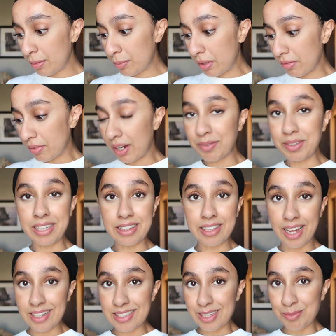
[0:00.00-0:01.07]
be arriving in
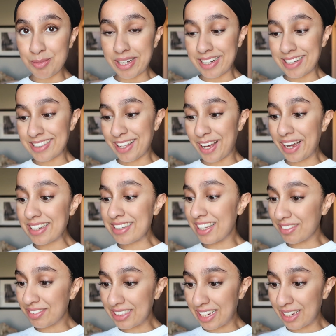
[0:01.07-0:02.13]
13 minutes. I
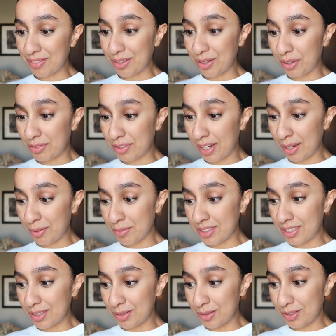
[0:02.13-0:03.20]
definitely have a lot of time
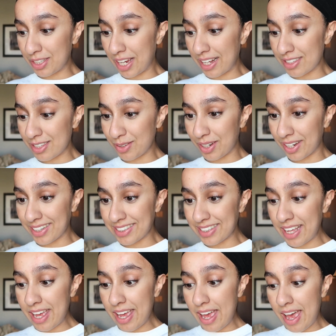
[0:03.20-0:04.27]
to chat to you guys.
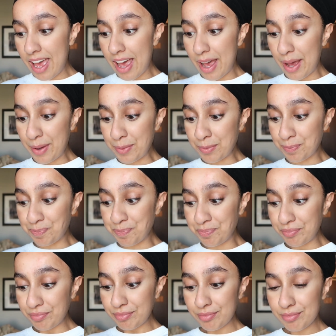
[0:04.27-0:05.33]

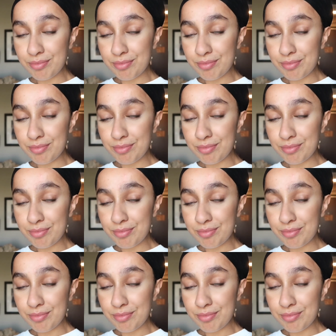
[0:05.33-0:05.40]
Um,